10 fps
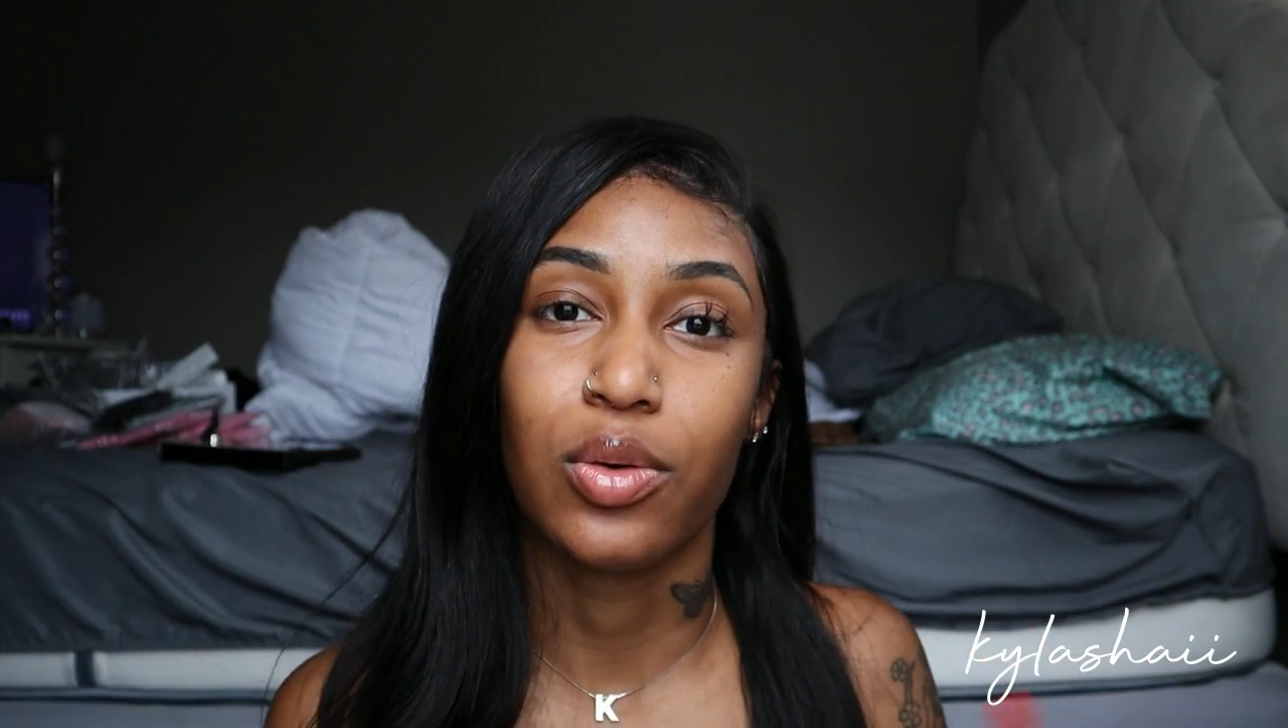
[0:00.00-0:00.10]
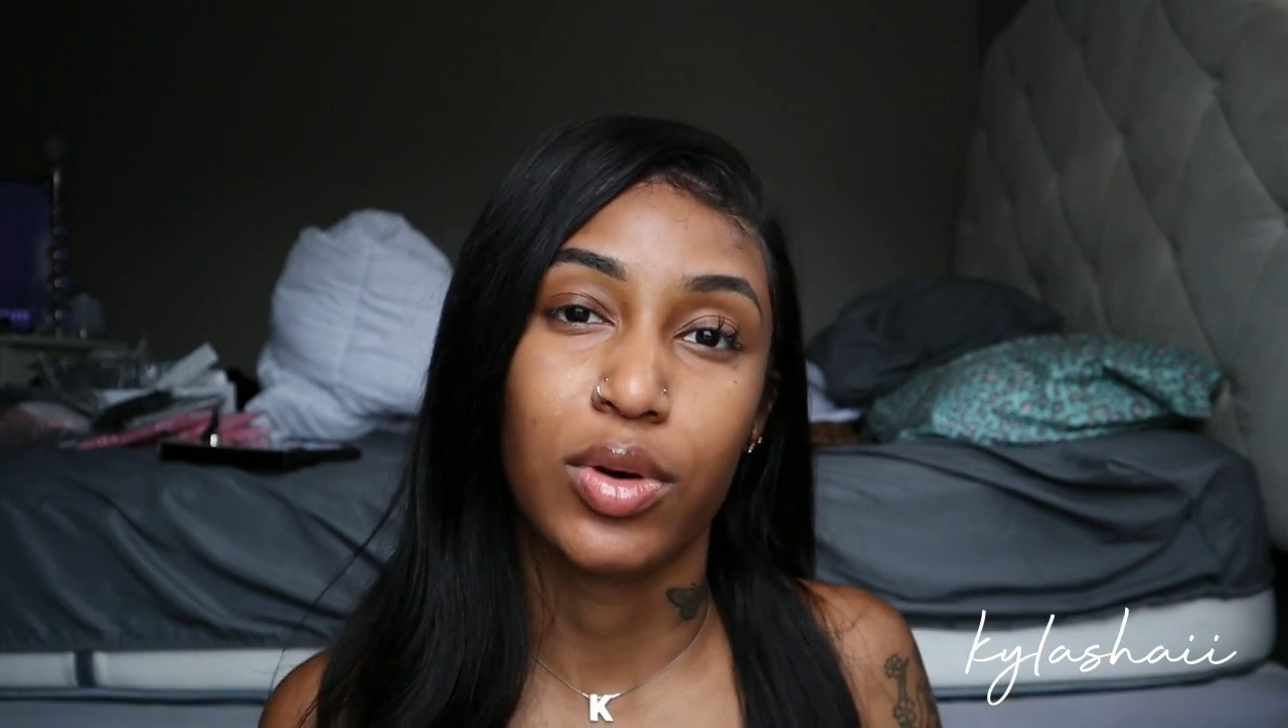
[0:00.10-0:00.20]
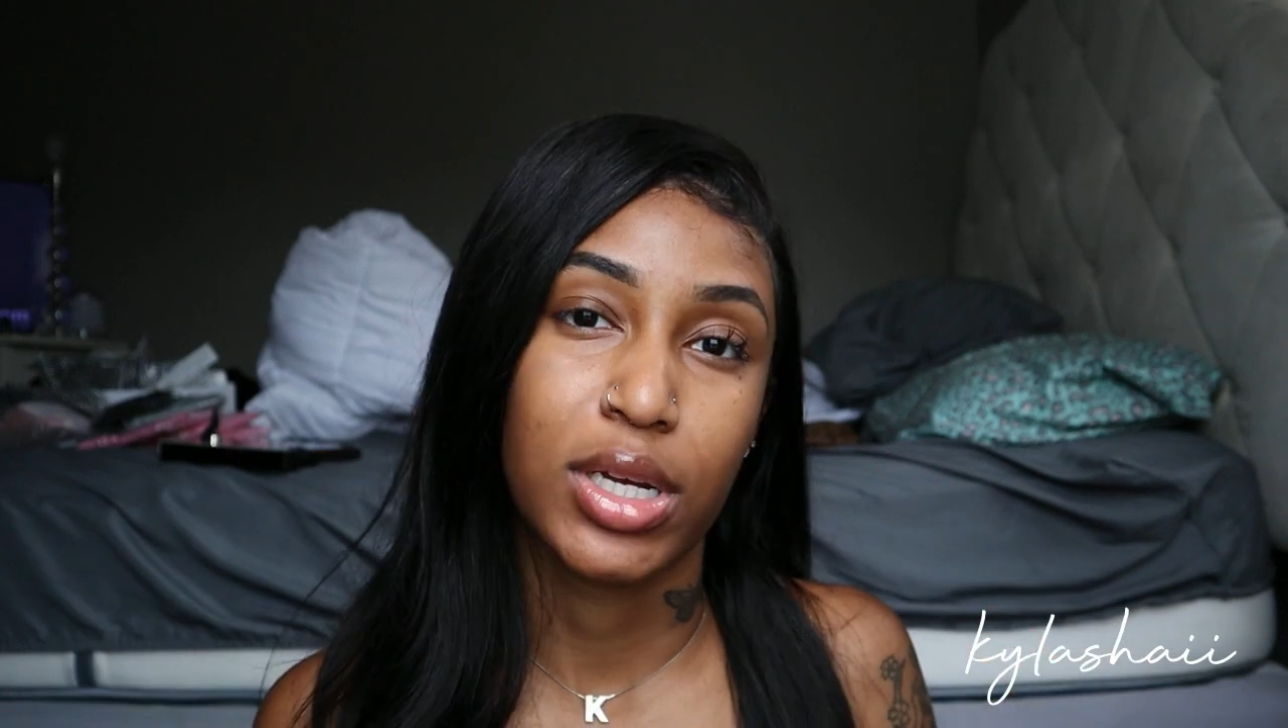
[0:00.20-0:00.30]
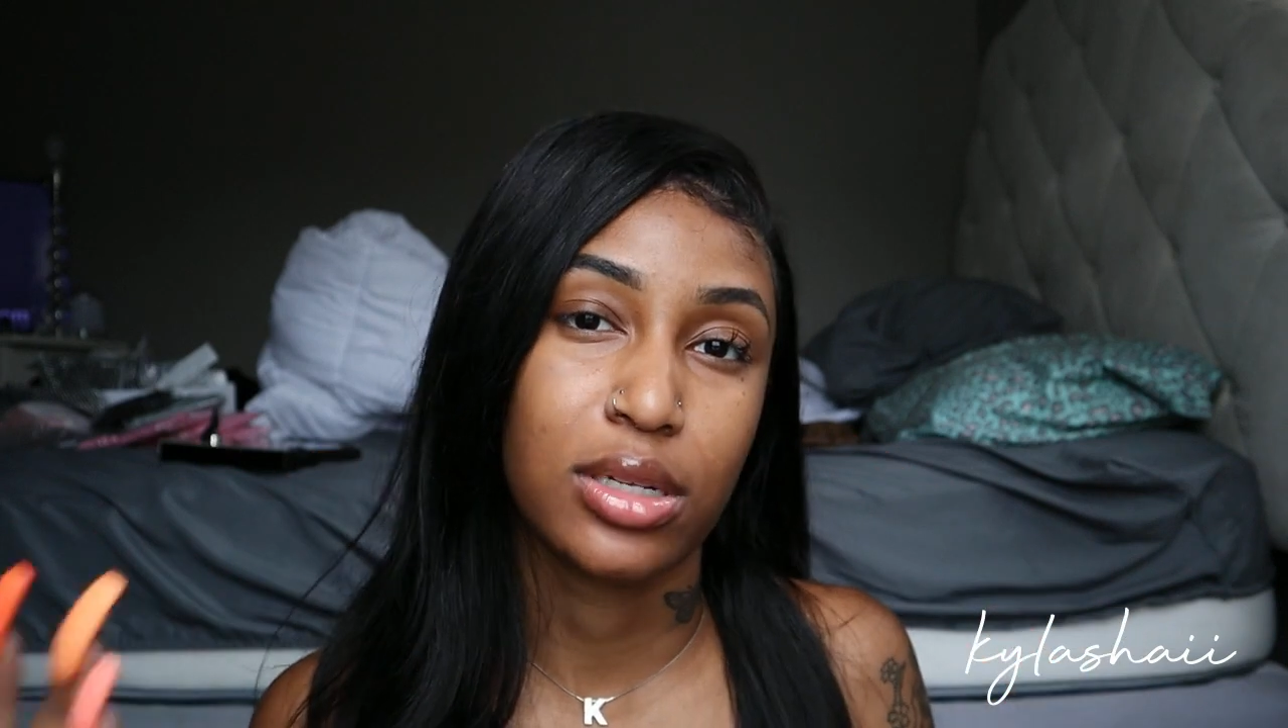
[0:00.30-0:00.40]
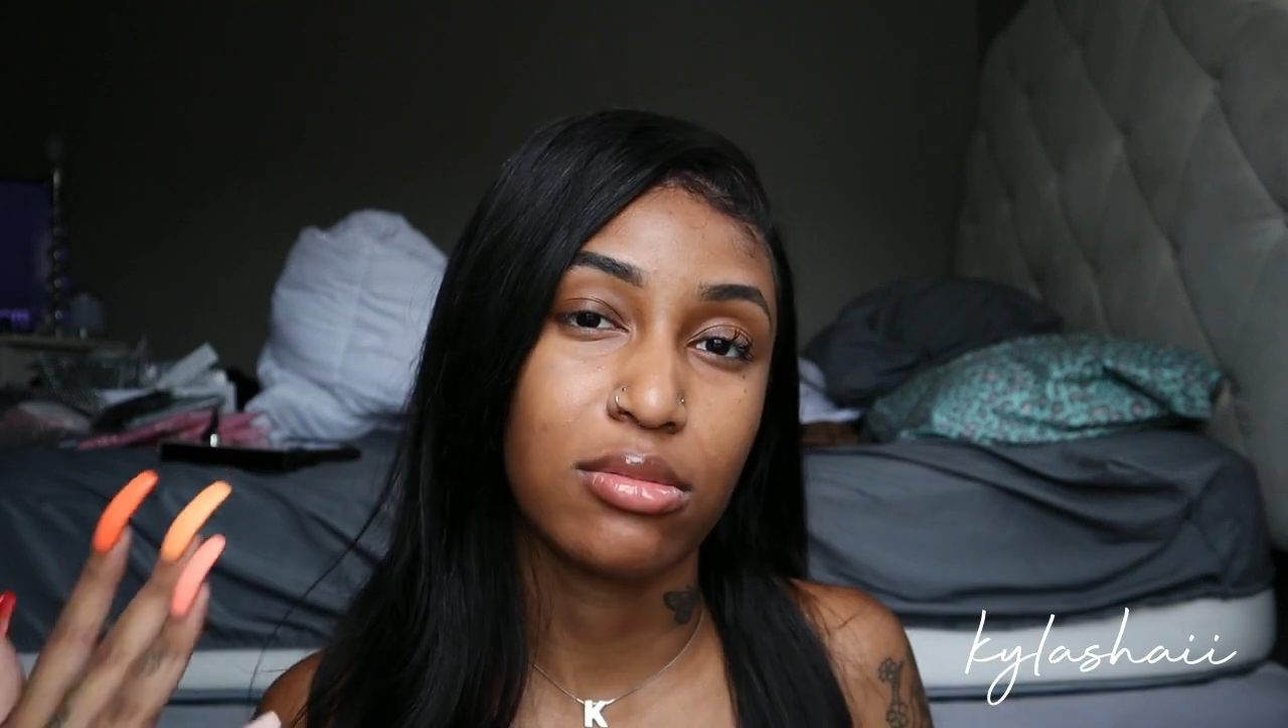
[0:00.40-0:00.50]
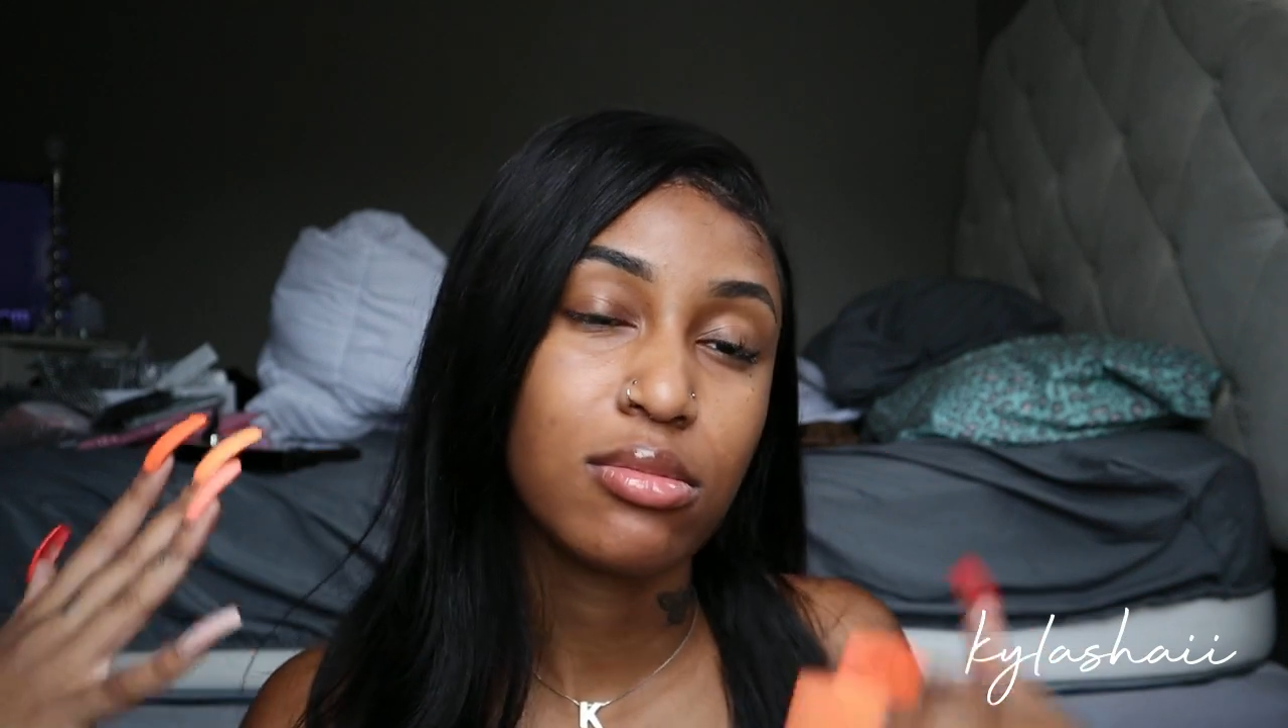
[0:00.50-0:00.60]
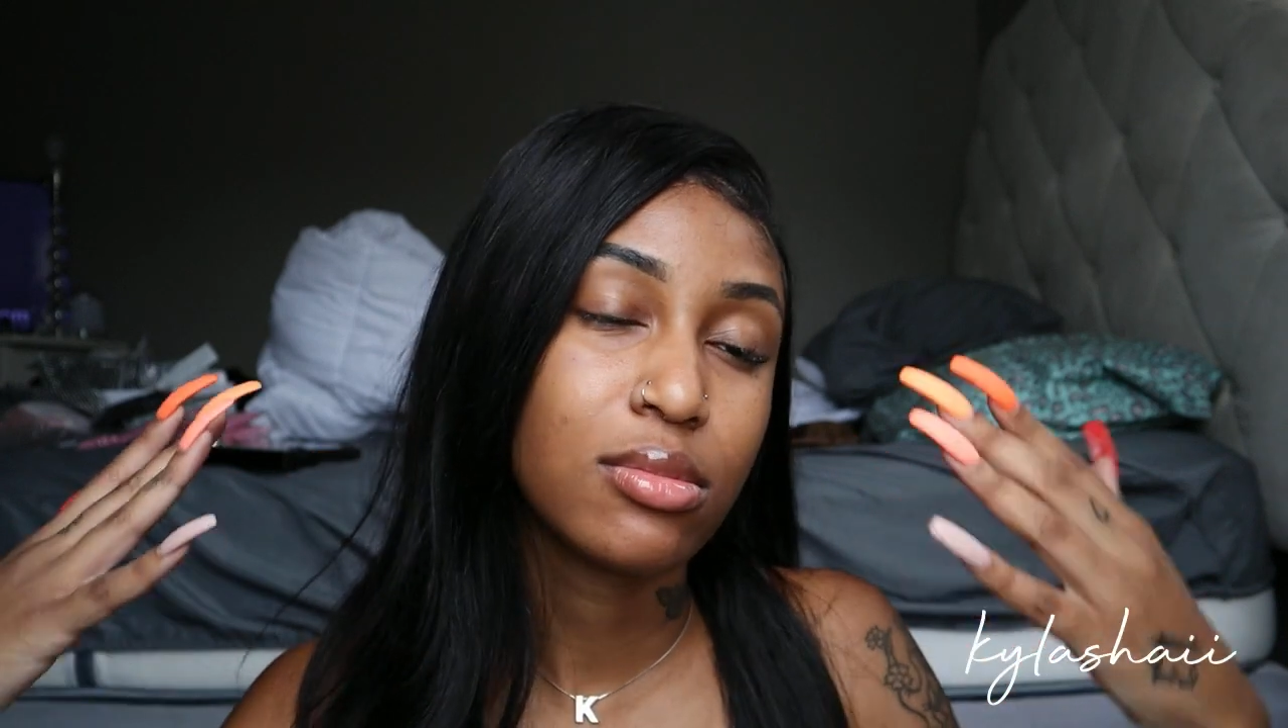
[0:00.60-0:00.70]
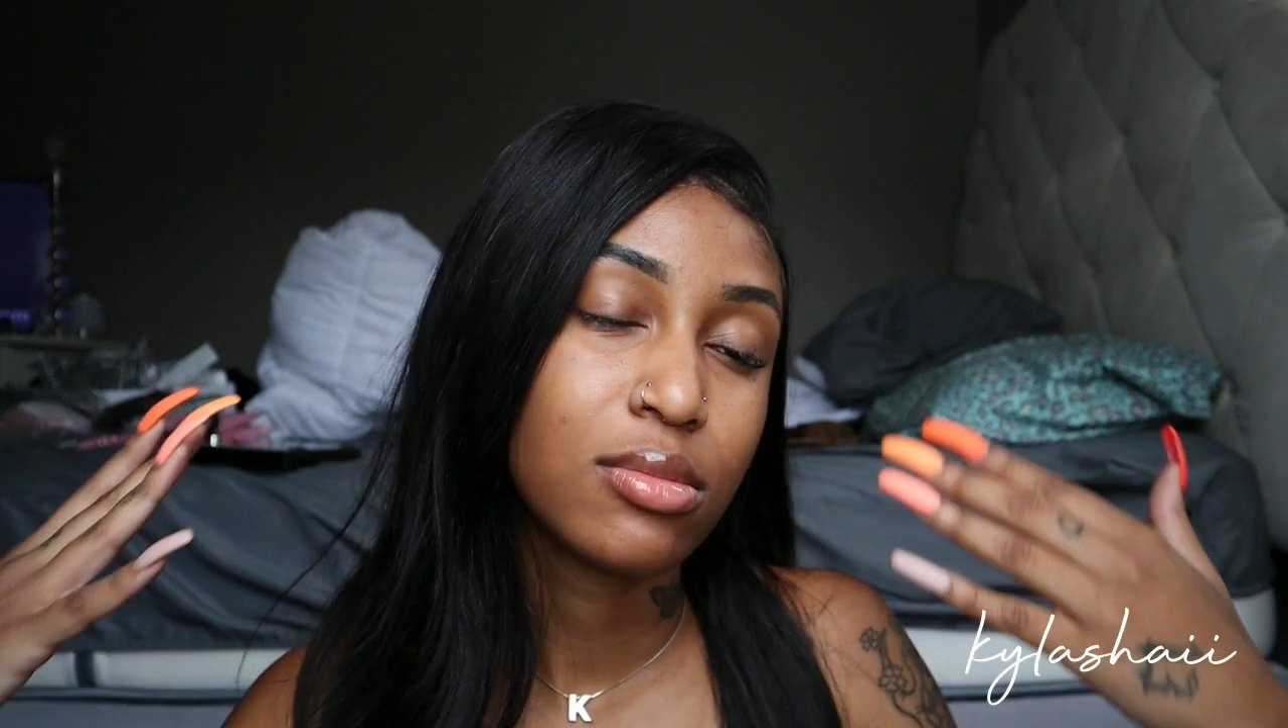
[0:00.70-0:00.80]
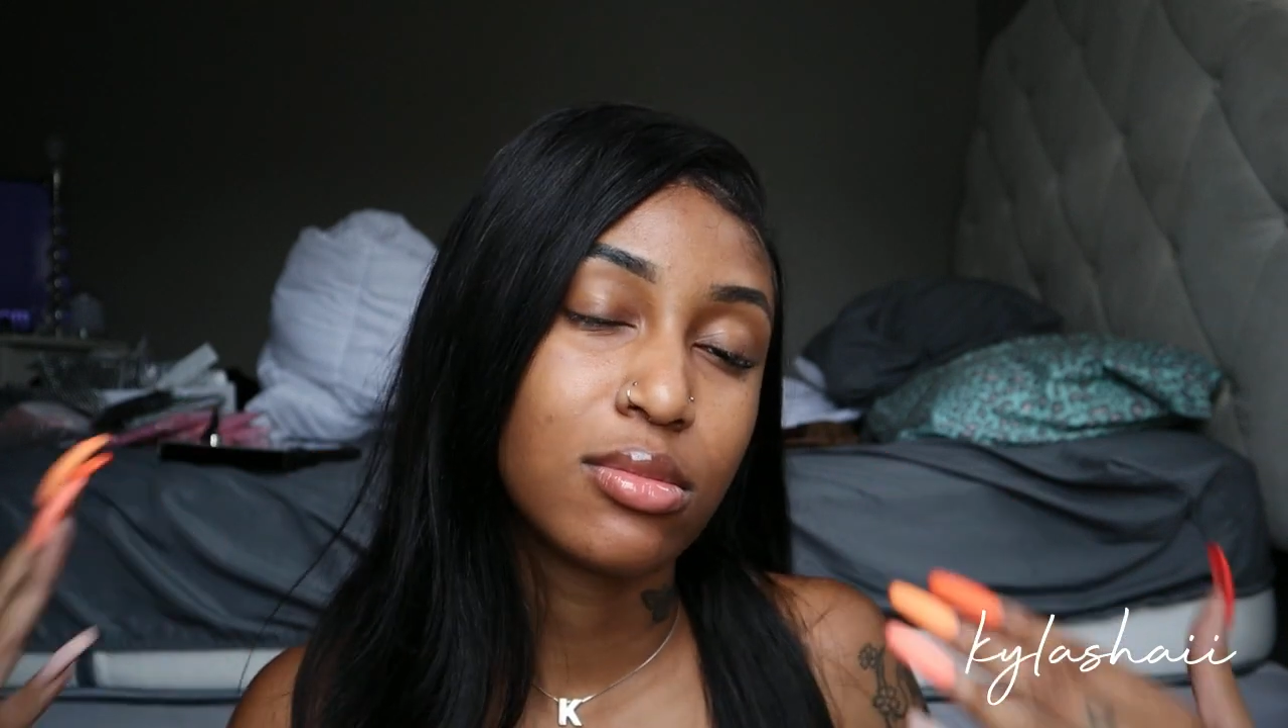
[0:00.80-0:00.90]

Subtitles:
on